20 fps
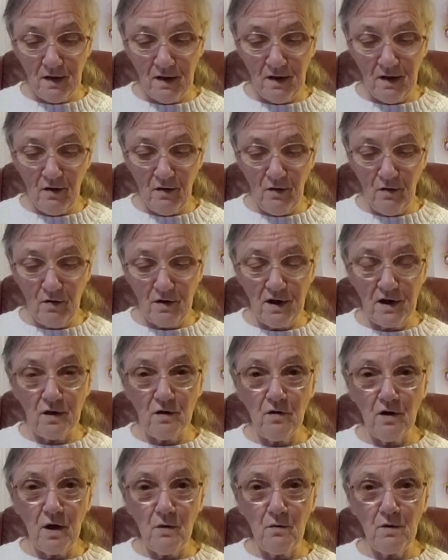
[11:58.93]
And all the
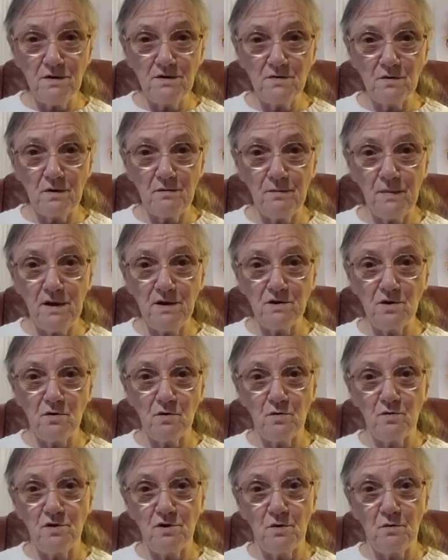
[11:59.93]
younger ones want me to
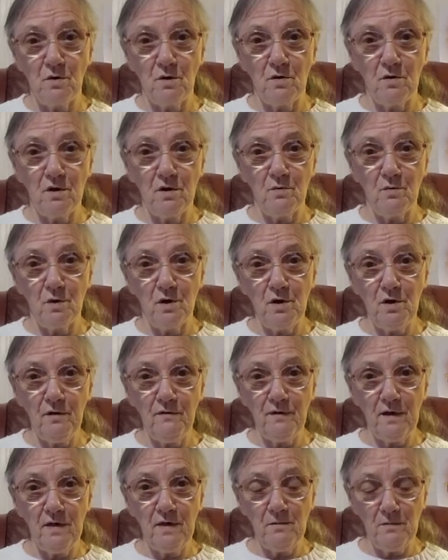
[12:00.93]
go and do all the
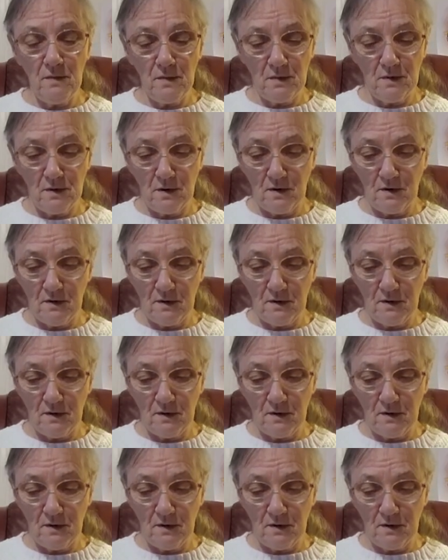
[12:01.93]
work for them.